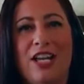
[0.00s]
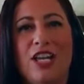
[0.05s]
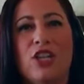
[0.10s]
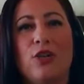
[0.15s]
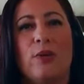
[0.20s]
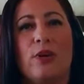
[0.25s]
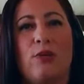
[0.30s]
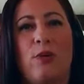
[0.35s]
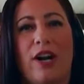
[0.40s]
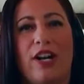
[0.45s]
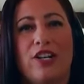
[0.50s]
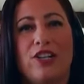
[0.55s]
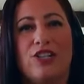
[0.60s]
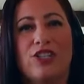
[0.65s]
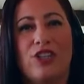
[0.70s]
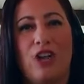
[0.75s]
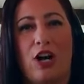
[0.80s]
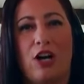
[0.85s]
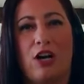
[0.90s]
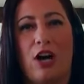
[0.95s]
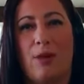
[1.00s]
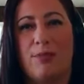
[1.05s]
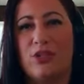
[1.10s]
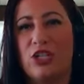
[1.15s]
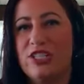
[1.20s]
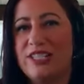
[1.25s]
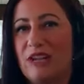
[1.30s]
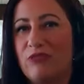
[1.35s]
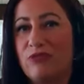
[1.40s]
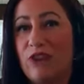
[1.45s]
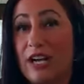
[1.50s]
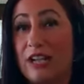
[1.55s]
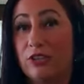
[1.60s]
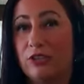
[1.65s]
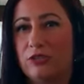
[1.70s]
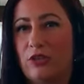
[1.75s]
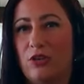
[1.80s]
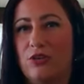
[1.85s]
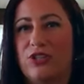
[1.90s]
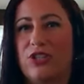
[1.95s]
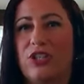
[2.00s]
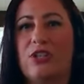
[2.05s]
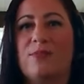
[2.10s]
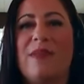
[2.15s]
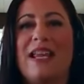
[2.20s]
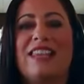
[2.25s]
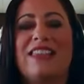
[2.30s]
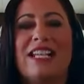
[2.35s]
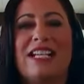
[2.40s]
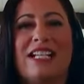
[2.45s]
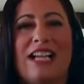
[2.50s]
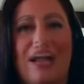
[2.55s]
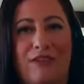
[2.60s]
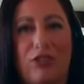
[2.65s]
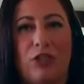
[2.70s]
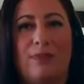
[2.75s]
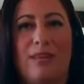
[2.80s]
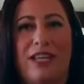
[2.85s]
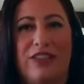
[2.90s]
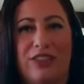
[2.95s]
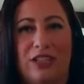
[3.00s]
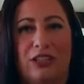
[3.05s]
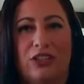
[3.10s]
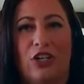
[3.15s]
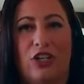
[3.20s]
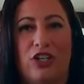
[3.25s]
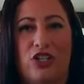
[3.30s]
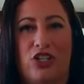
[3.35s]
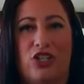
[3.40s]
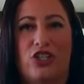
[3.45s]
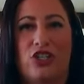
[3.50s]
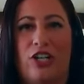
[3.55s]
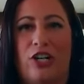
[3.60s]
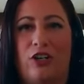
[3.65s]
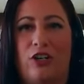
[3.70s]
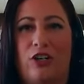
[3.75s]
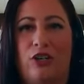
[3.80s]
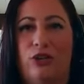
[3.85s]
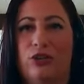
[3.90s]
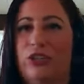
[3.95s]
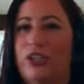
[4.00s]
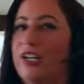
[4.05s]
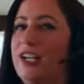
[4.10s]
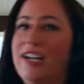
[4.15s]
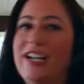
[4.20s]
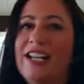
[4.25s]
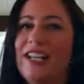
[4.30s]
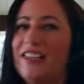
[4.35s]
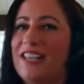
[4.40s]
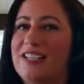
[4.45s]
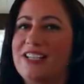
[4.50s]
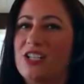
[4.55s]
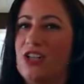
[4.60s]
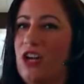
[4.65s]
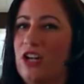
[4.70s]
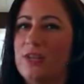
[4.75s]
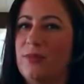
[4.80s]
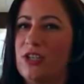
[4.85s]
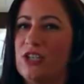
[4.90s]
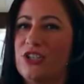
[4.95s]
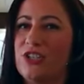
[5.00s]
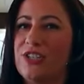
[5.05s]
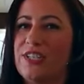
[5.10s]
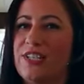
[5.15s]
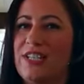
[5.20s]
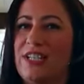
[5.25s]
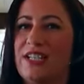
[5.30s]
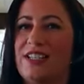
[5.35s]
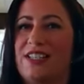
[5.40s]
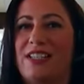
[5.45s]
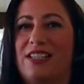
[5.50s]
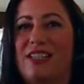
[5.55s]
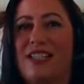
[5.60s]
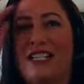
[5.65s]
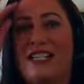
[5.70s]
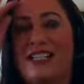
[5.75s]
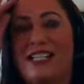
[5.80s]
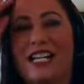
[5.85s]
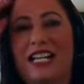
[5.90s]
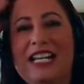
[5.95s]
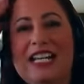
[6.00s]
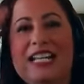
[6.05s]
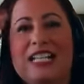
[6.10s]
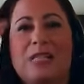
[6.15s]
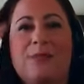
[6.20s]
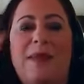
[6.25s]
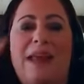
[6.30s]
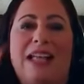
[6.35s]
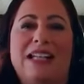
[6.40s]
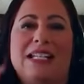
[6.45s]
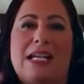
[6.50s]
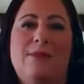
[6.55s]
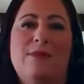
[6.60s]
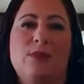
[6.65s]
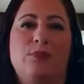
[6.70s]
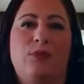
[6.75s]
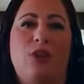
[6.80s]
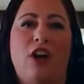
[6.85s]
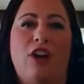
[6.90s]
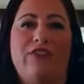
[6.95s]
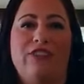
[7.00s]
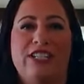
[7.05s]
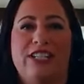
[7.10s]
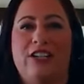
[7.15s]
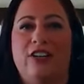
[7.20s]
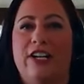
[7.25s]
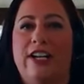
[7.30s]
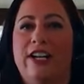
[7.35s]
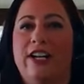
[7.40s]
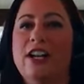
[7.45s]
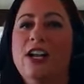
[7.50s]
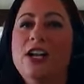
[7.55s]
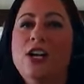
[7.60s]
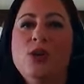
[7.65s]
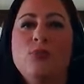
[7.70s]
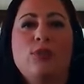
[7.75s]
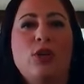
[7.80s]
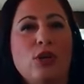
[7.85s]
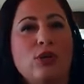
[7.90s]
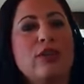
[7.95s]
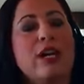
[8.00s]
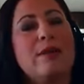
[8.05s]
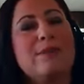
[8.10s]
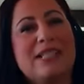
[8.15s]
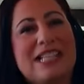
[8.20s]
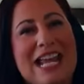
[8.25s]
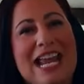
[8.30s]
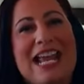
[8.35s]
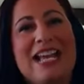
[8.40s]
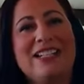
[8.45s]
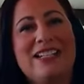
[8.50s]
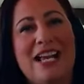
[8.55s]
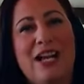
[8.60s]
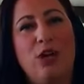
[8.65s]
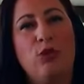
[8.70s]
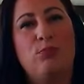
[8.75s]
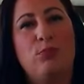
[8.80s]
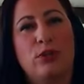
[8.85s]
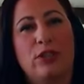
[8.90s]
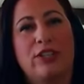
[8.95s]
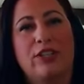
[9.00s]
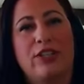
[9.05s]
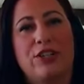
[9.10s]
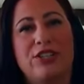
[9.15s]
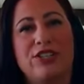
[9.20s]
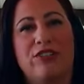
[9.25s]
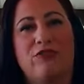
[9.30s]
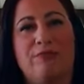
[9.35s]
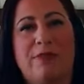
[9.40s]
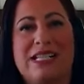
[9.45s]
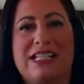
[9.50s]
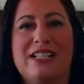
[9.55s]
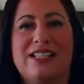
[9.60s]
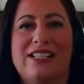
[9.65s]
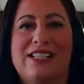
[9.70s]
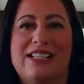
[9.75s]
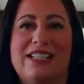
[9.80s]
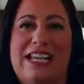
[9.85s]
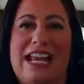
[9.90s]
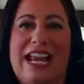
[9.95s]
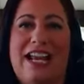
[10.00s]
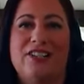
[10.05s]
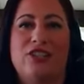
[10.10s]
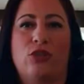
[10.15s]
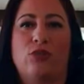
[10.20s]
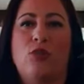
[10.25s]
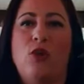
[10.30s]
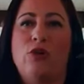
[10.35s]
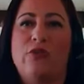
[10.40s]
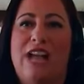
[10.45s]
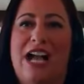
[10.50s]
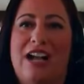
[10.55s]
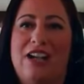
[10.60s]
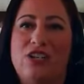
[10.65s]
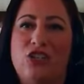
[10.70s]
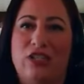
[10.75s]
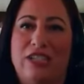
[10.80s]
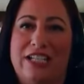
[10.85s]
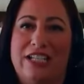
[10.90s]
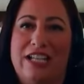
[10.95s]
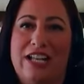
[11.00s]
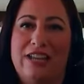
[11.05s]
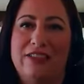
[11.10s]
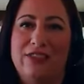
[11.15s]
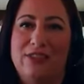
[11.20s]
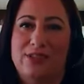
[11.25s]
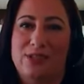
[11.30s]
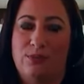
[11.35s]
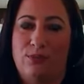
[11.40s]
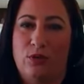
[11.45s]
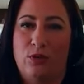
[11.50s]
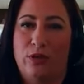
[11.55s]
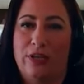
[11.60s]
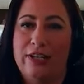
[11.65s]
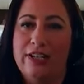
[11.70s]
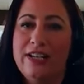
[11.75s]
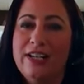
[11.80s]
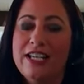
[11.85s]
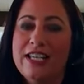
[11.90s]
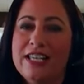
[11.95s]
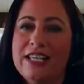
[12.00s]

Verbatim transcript: The required stock options at record lows could make the government the largest shareholder. That's not emergency assistance, it's pandemic profiteering. Programs can't help workers if businesses can't or won't actually get the support.